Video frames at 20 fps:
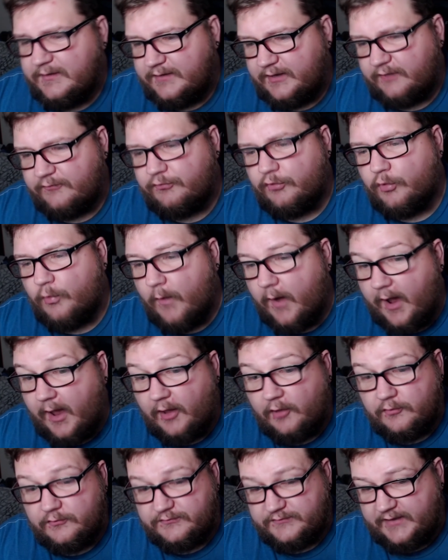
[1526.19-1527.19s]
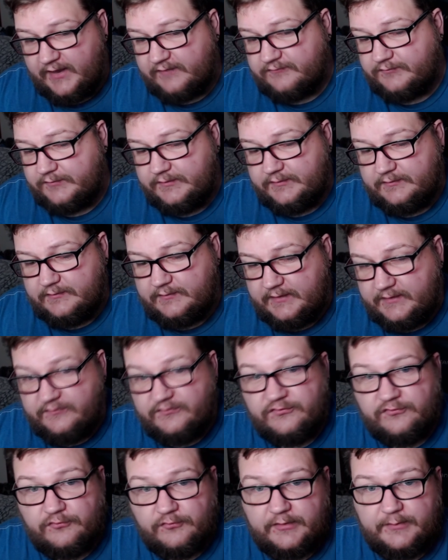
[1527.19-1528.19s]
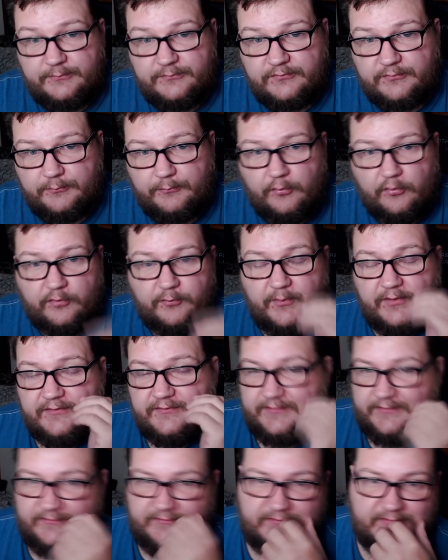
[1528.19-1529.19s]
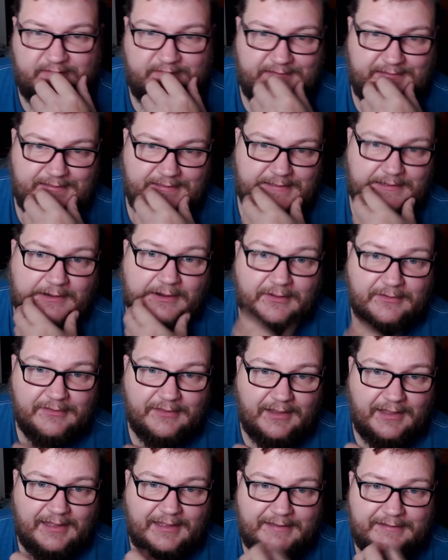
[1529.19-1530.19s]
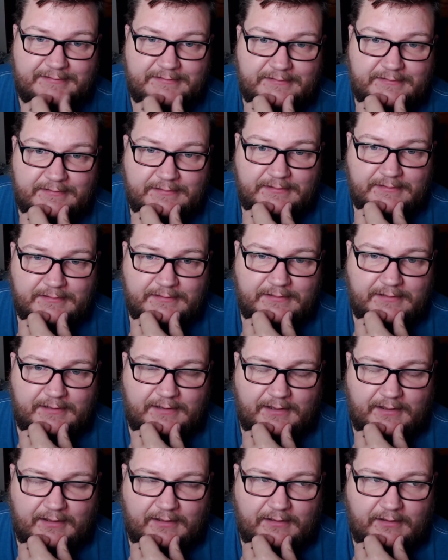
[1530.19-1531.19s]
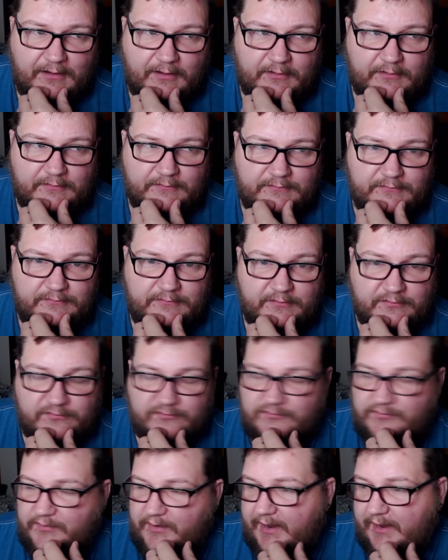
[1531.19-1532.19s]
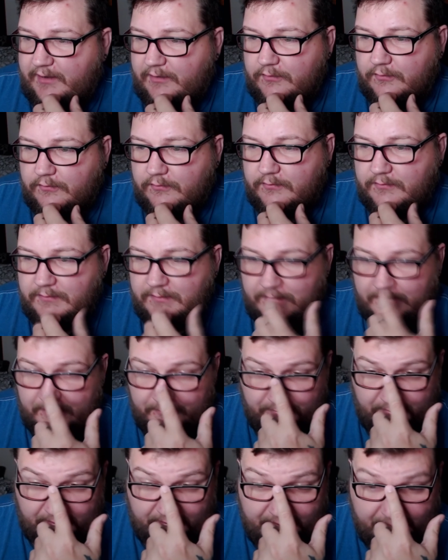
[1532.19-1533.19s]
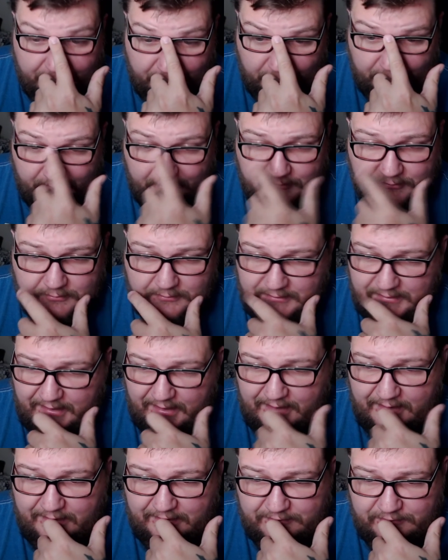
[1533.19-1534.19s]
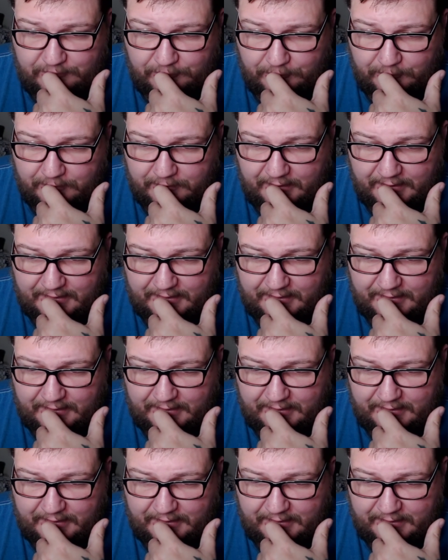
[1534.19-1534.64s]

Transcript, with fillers: There for a while, I was actually did stream some Pokemon TCG online uh, on this channel, but I never really could get into it.